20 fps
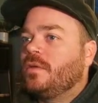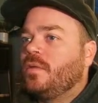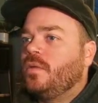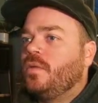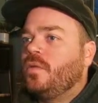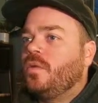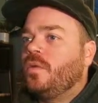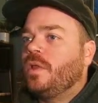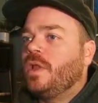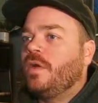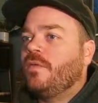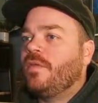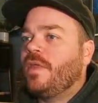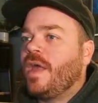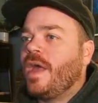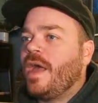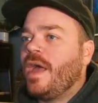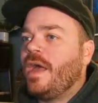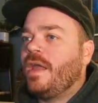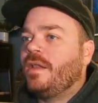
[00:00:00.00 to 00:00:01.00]
Ooh, love
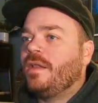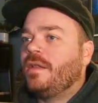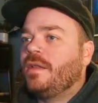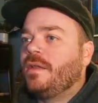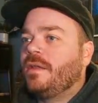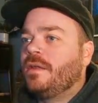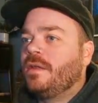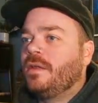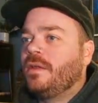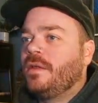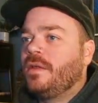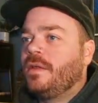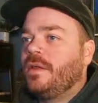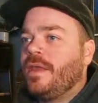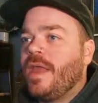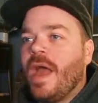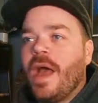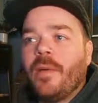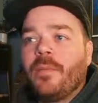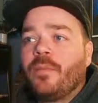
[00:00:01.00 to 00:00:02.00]
that.
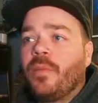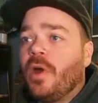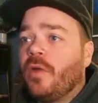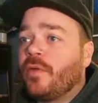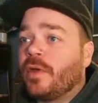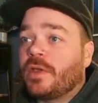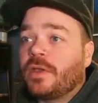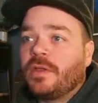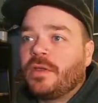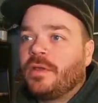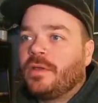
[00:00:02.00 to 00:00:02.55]
Yeah, perfect.